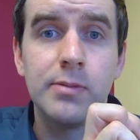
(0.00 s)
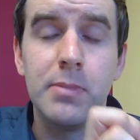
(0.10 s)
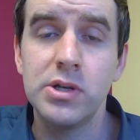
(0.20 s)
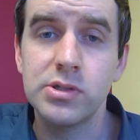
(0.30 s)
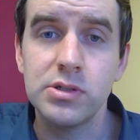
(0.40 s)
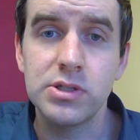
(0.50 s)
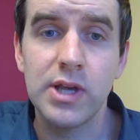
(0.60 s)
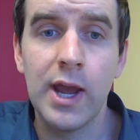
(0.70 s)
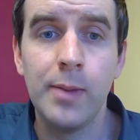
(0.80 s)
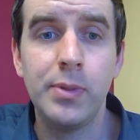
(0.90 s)
get the
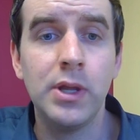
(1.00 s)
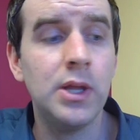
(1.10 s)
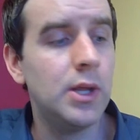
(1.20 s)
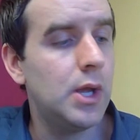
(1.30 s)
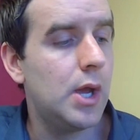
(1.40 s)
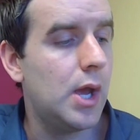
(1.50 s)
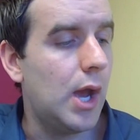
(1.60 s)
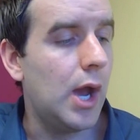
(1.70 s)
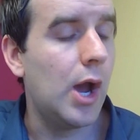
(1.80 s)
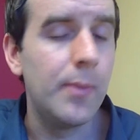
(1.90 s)
muscles happy,
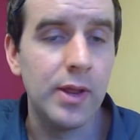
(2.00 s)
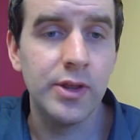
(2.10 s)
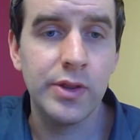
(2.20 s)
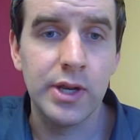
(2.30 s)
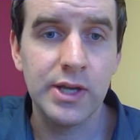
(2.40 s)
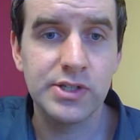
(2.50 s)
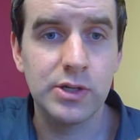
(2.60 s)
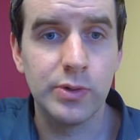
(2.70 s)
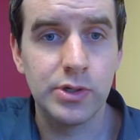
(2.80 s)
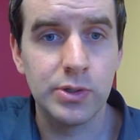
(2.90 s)
and then the next
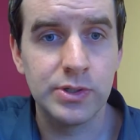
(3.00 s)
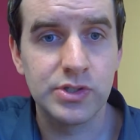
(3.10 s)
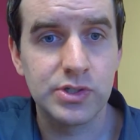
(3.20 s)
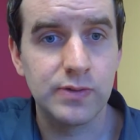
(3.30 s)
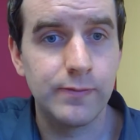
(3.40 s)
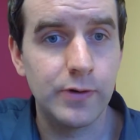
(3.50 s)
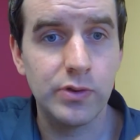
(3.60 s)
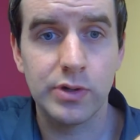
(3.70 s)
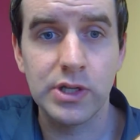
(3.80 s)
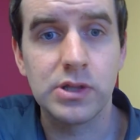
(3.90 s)
thing we do is to
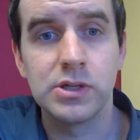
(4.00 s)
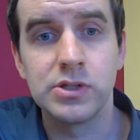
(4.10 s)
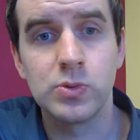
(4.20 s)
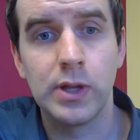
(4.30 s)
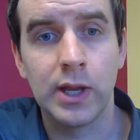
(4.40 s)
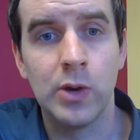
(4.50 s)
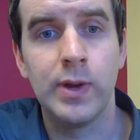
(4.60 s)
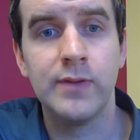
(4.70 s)
further get the swelling out.